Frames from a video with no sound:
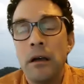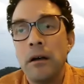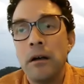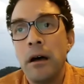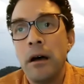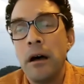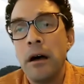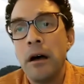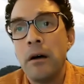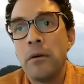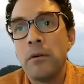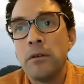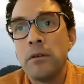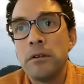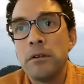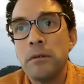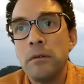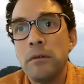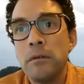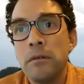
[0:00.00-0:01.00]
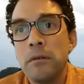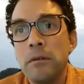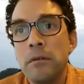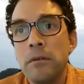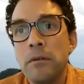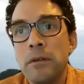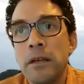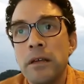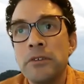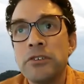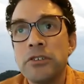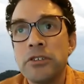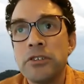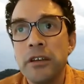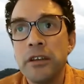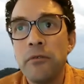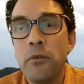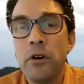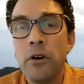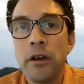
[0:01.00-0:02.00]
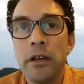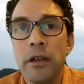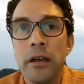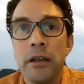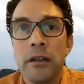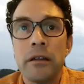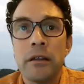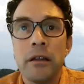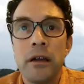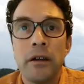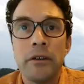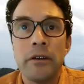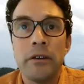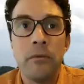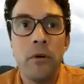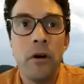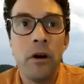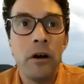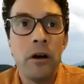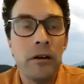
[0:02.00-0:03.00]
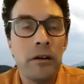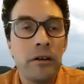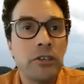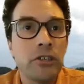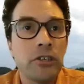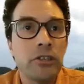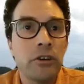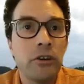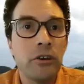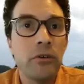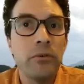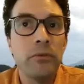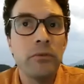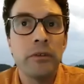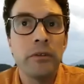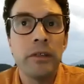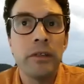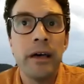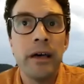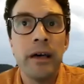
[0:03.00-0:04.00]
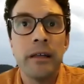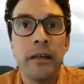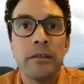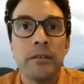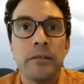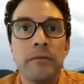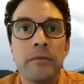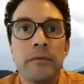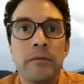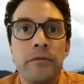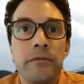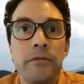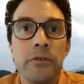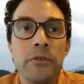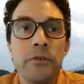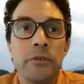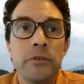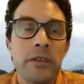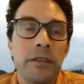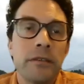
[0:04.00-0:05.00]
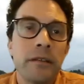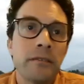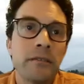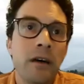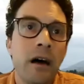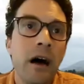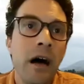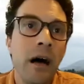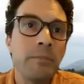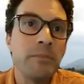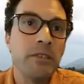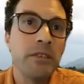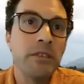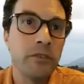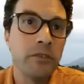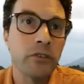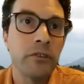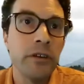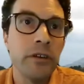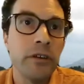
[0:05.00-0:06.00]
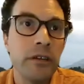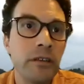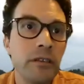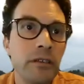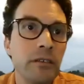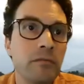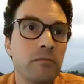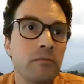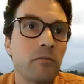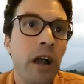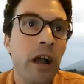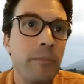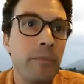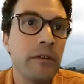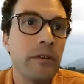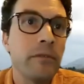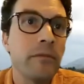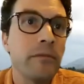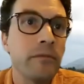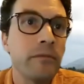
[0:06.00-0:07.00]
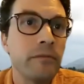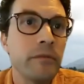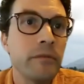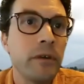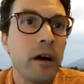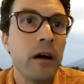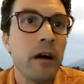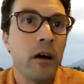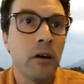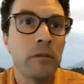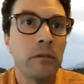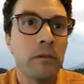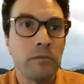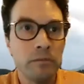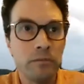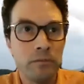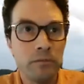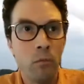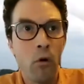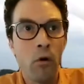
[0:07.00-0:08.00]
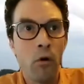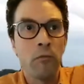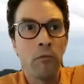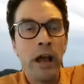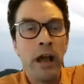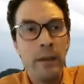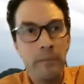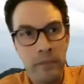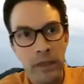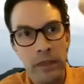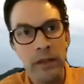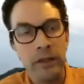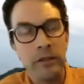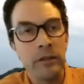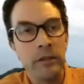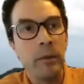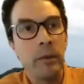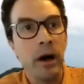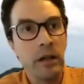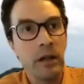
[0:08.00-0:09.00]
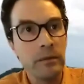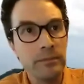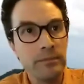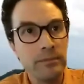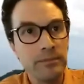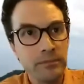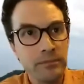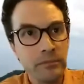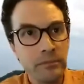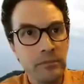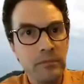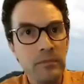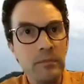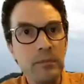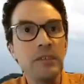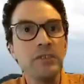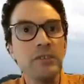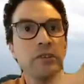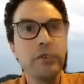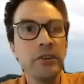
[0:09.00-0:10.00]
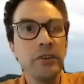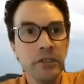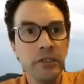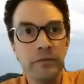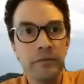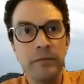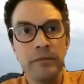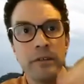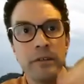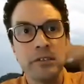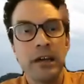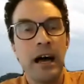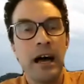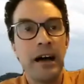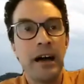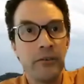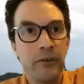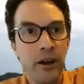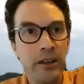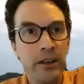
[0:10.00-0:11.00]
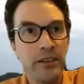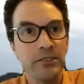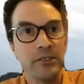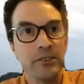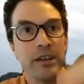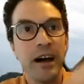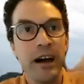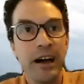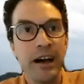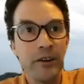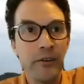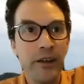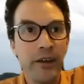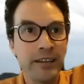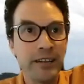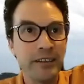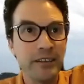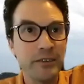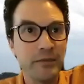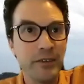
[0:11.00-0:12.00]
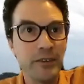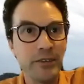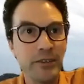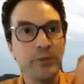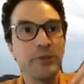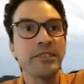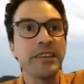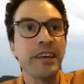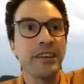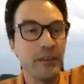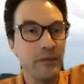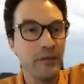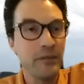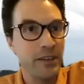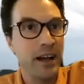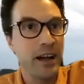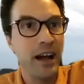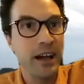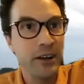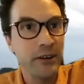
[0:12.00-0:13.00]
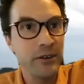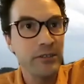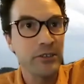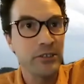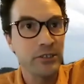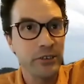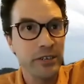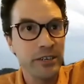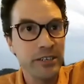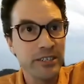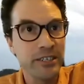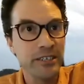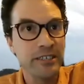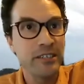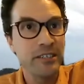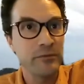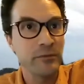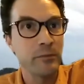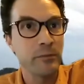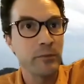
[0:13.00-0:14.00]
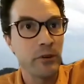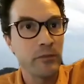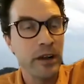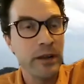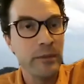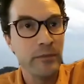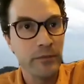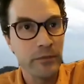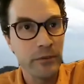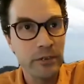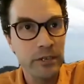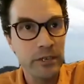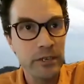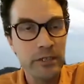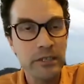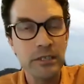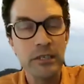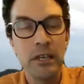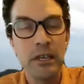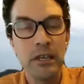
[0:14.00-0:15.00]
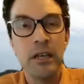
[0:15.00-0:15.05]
Uh, interesting work at Kanyawara has shown that fruits at the tops of trees ripen uh, are more ripe than at the bottom. So there's a there's a hierarchy. So the higher ranked individuals tend to feed higher in the trees because that's where the more ripe fruit is.